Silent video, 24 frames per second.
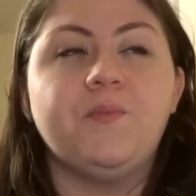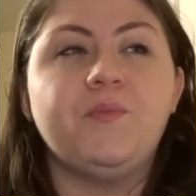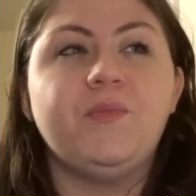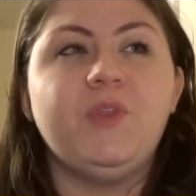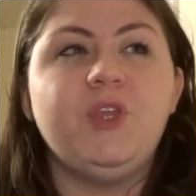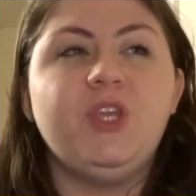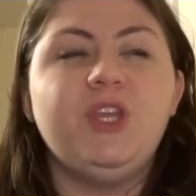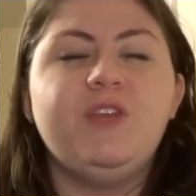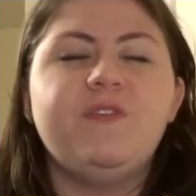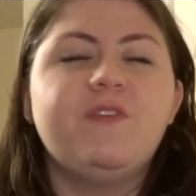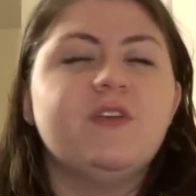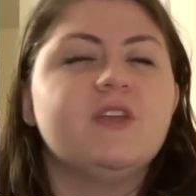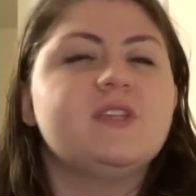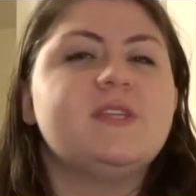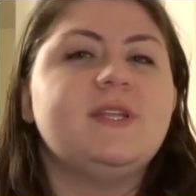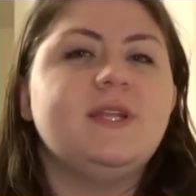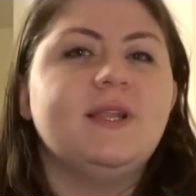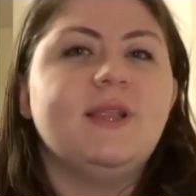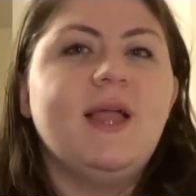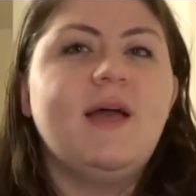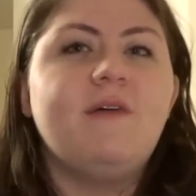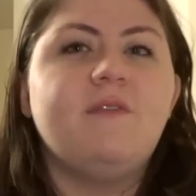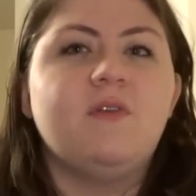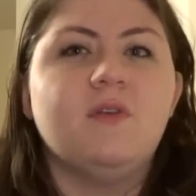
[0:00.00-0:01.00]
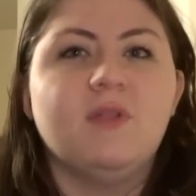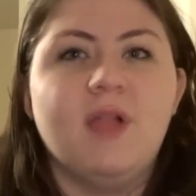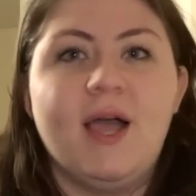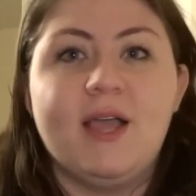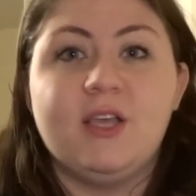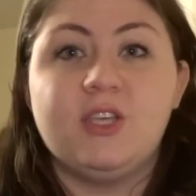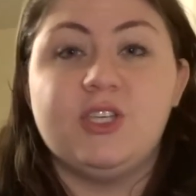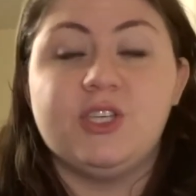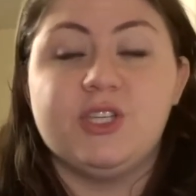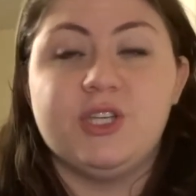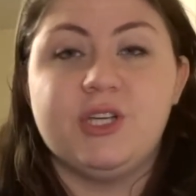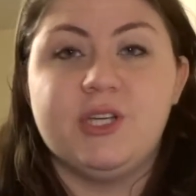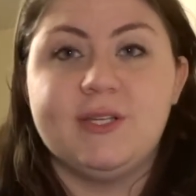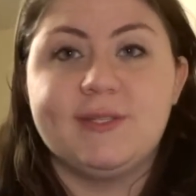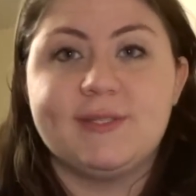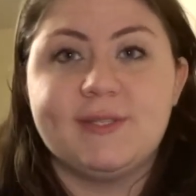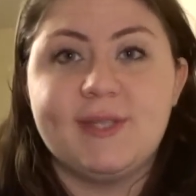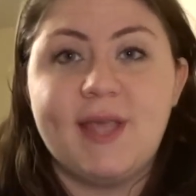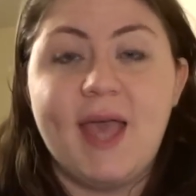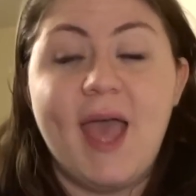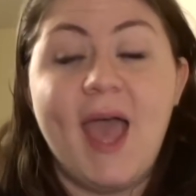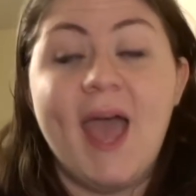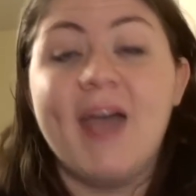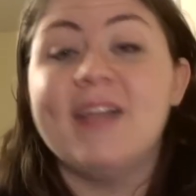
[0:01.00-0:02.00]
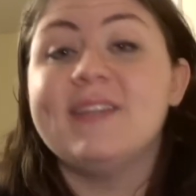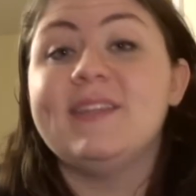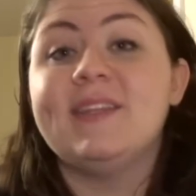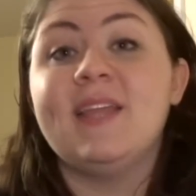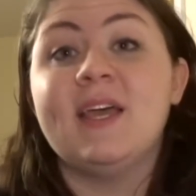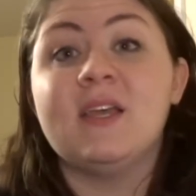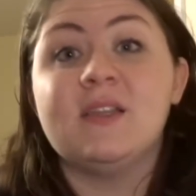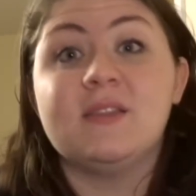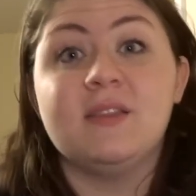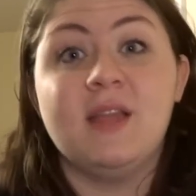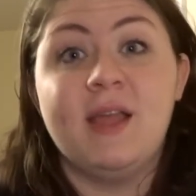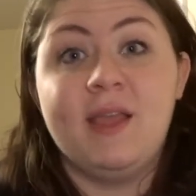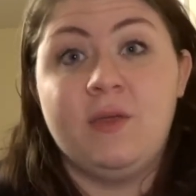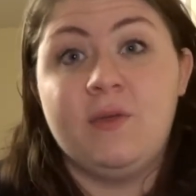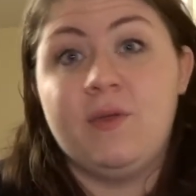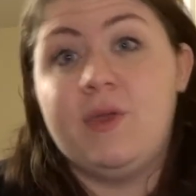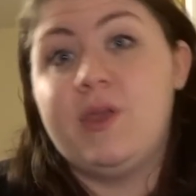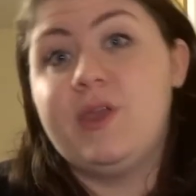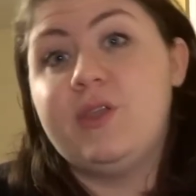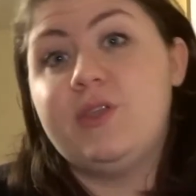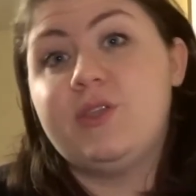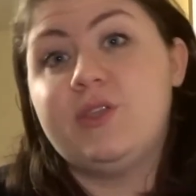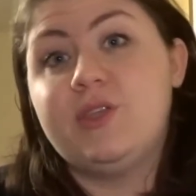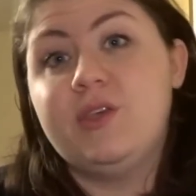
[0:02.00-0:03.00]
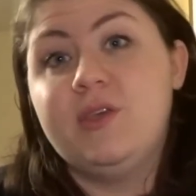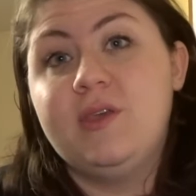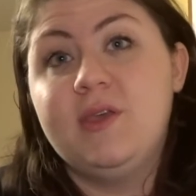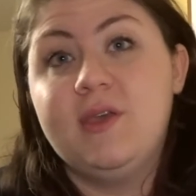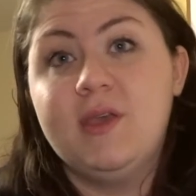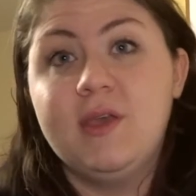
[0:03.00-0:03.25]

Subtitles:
university level lectures at that language.